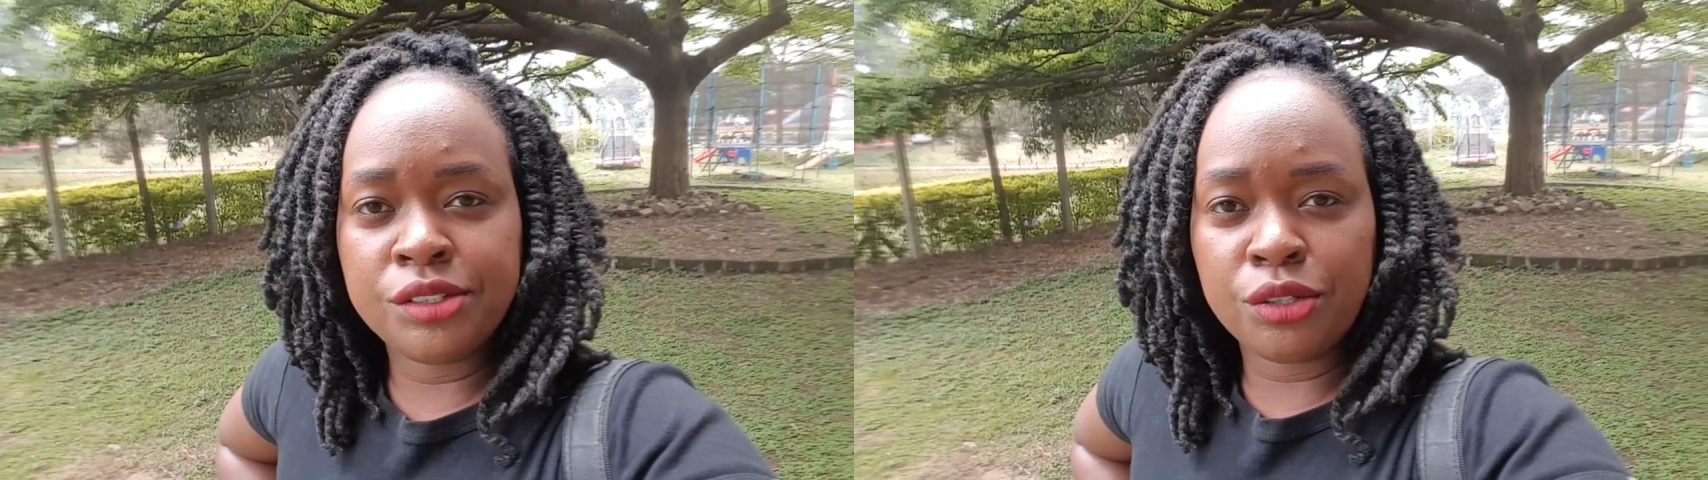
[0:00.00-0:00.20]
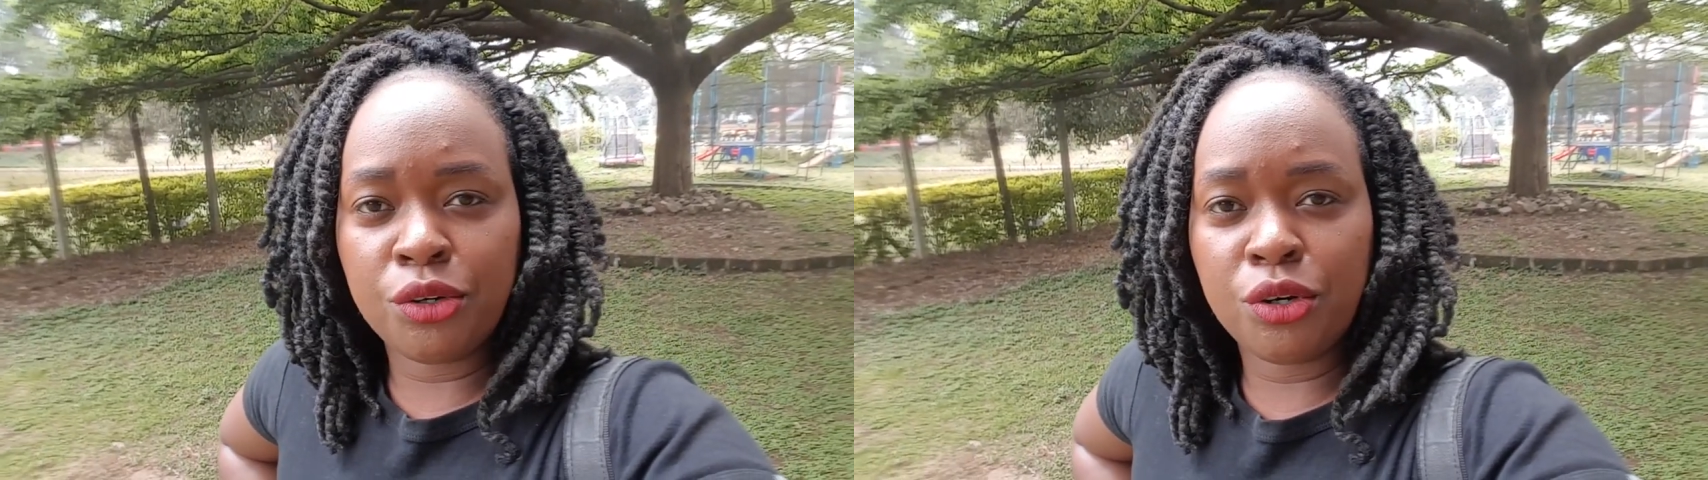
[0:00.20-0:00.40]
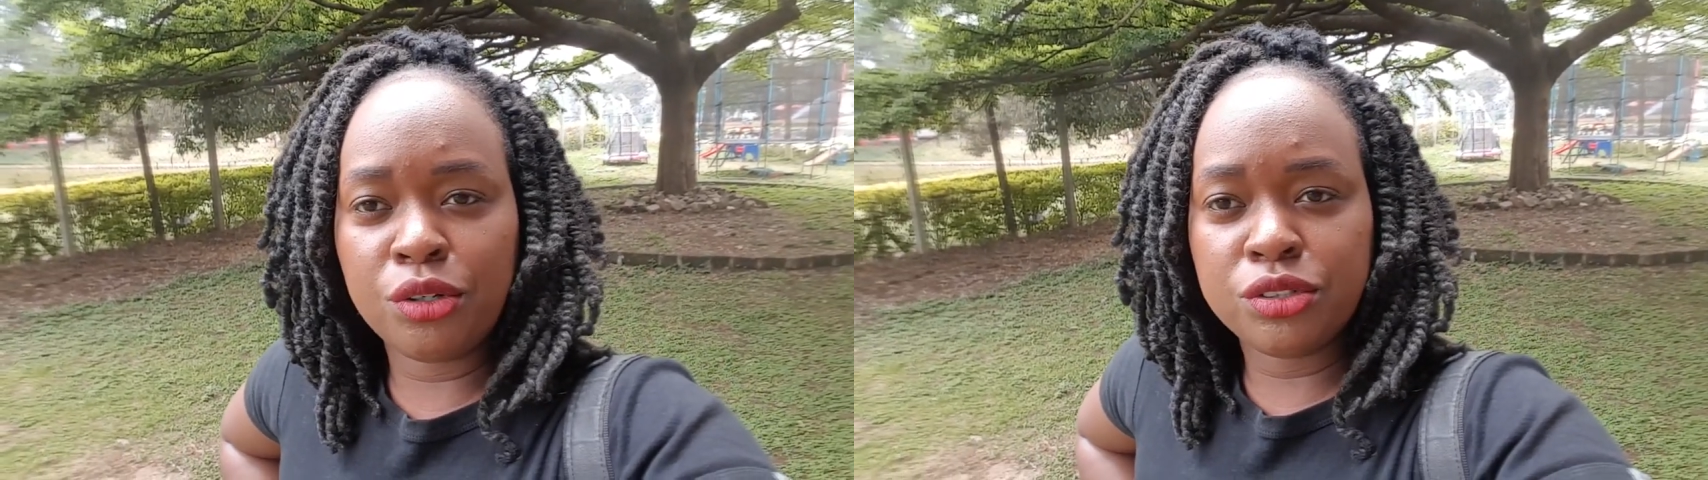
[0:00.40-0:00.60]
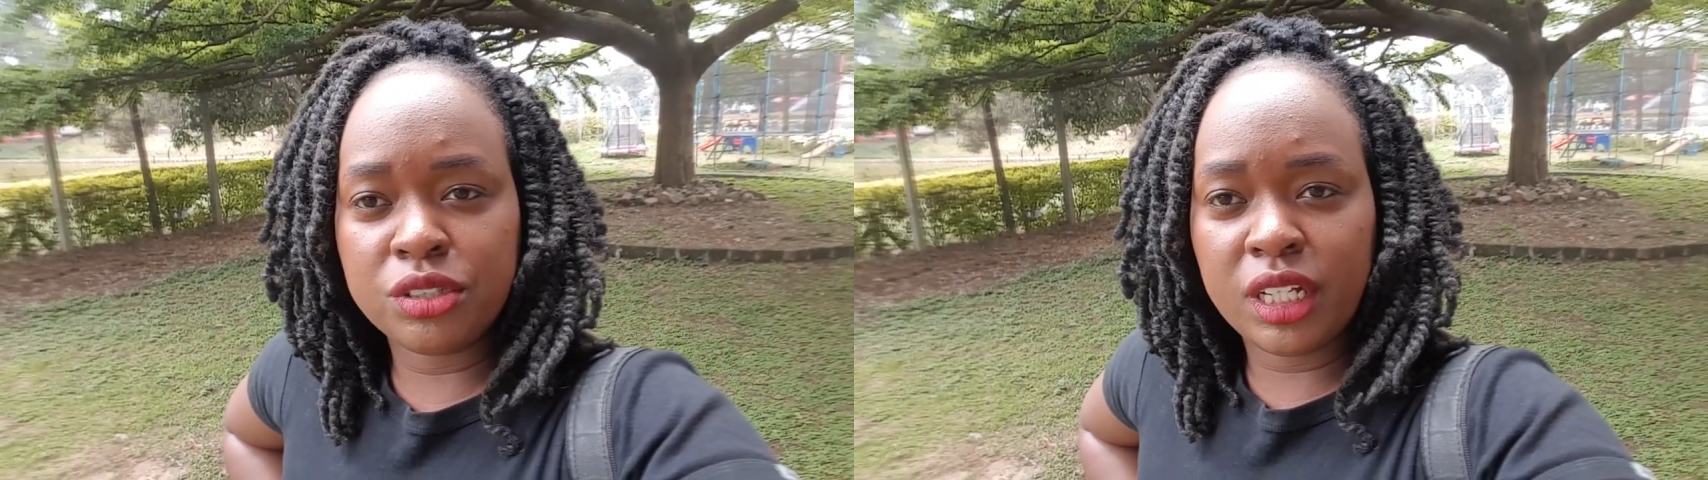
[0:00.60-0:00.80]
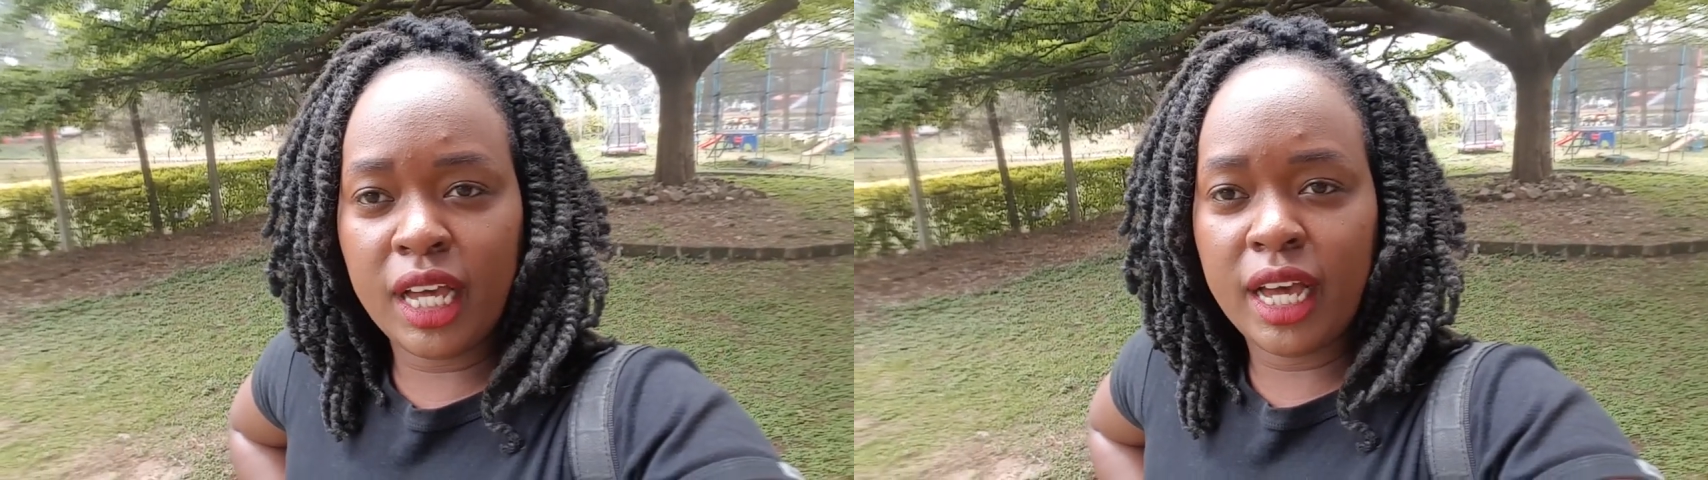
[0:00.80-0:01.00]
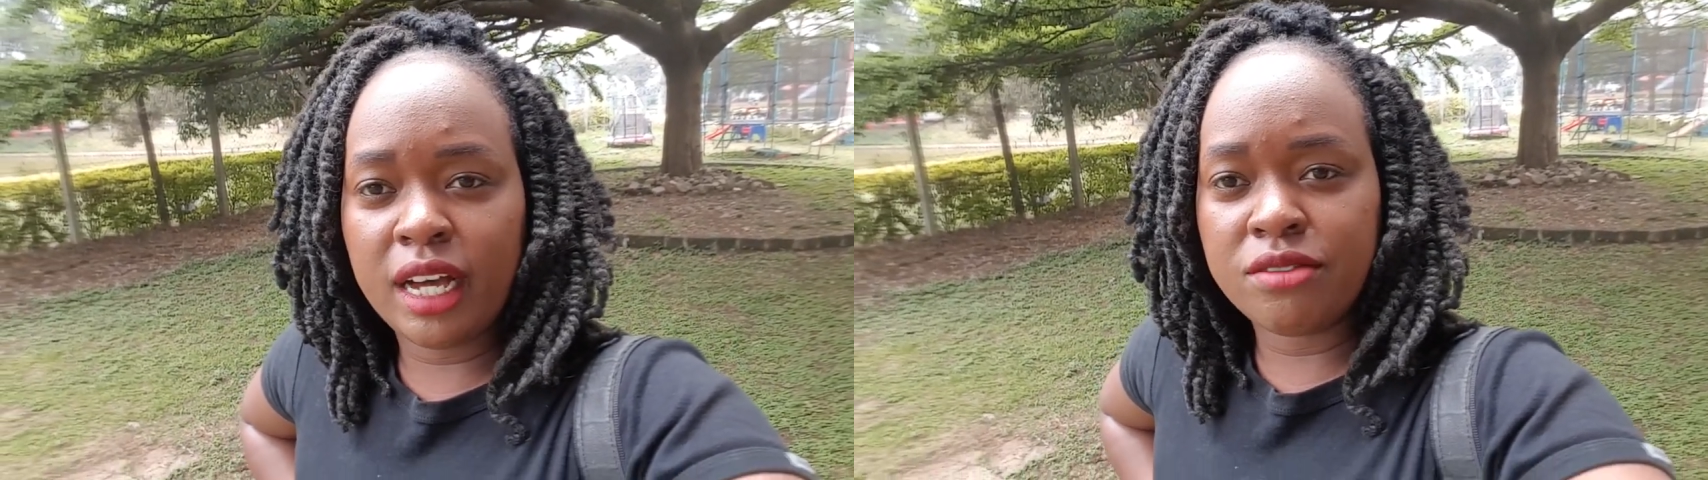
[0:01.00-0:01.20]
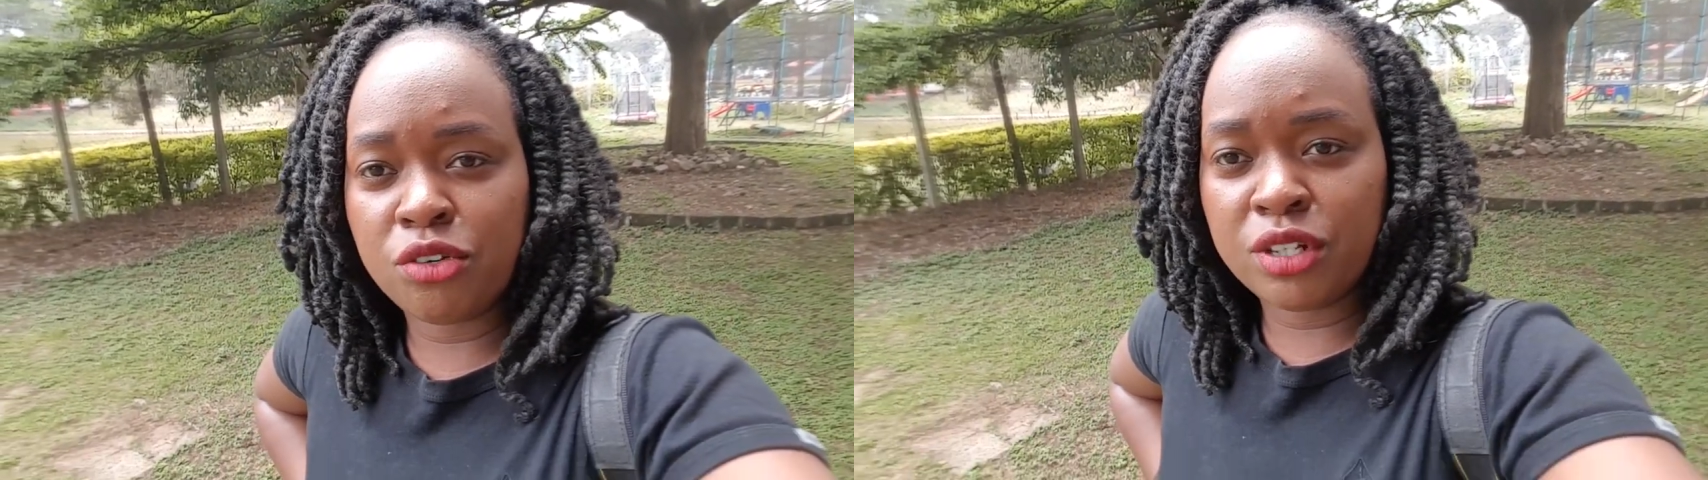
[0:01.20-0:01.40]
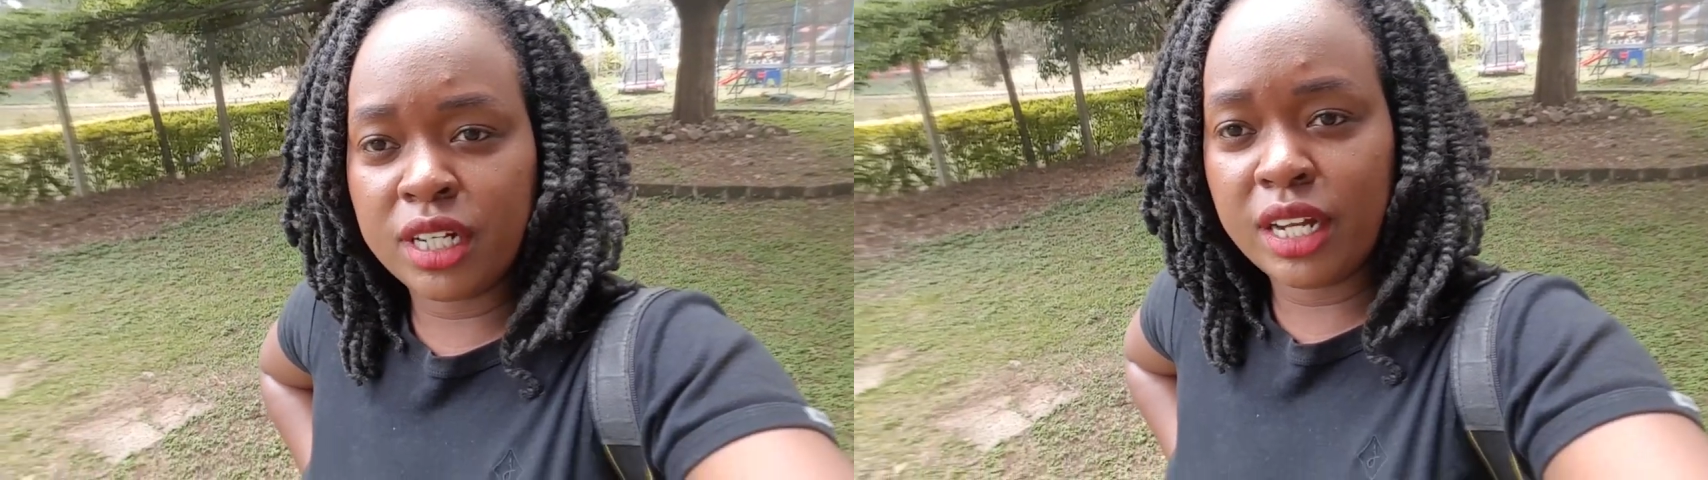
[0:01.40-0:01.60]
So today I have
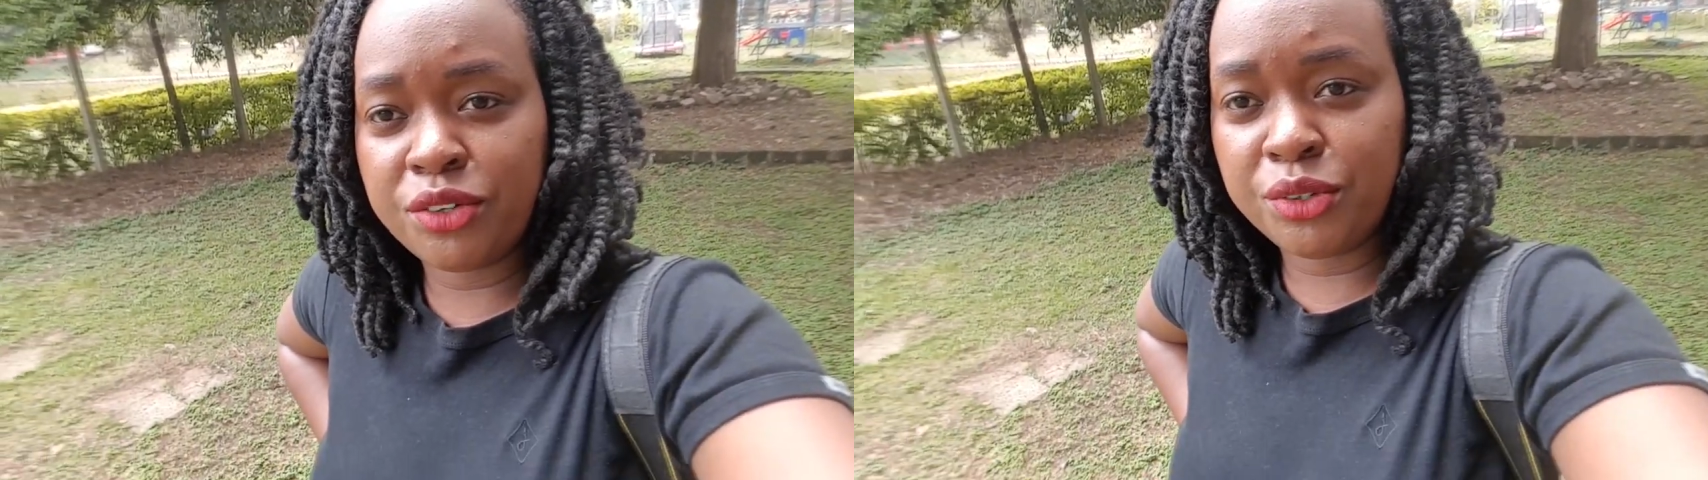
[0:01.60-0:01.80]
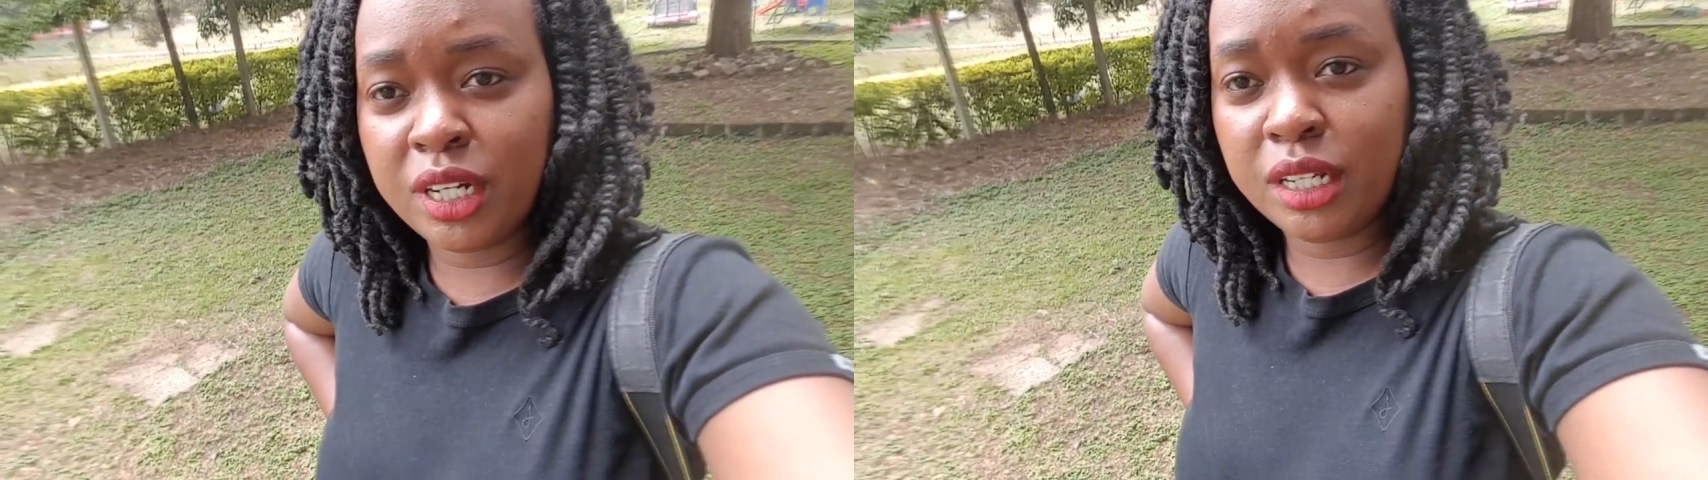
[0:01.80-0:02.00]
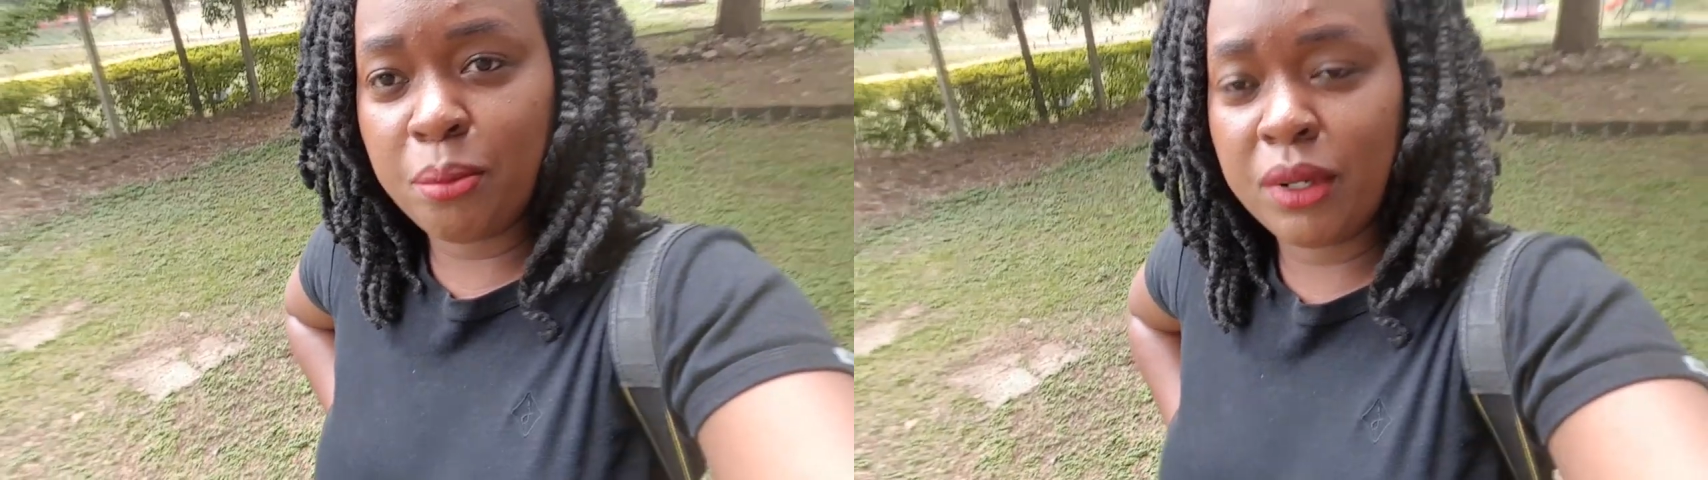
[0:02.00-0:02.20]
on a really